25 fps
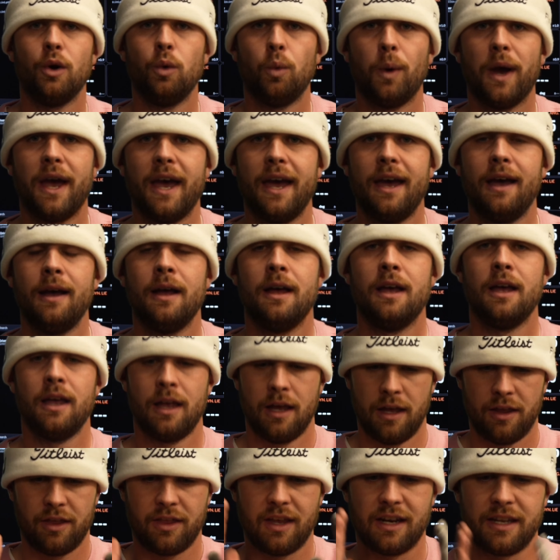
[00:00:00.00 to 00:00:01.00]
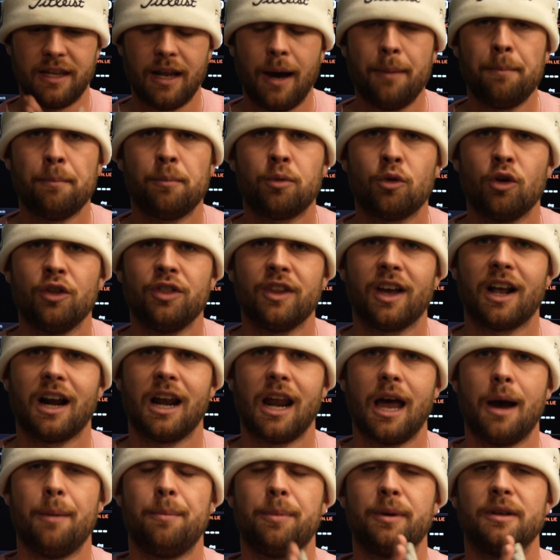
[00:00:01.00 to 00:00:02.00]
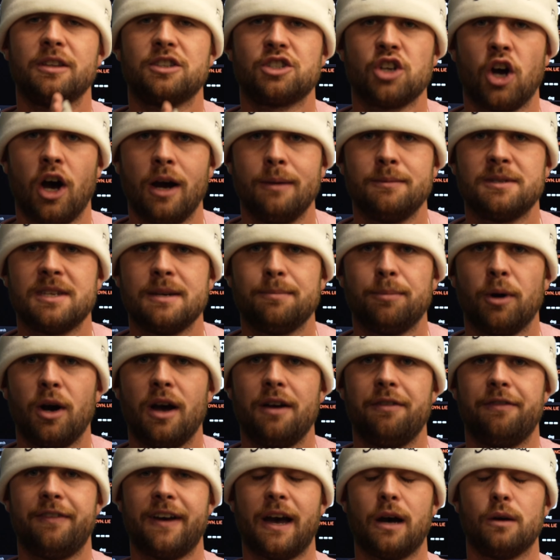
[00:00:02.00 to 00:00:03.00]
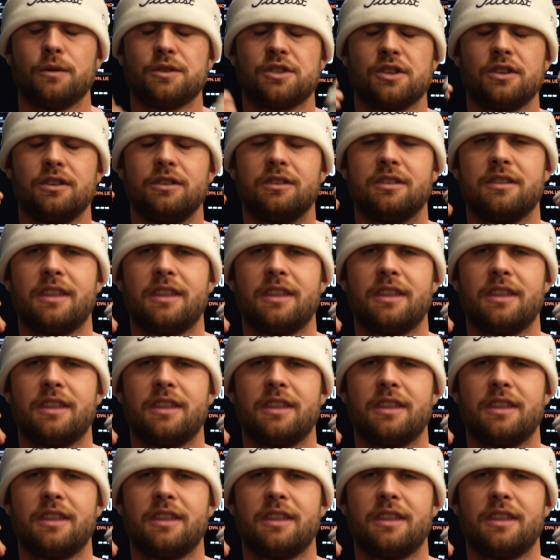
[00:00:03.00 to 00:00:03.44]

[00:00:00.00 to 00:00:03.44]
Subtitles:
aware, the number on the club times it by 1,000,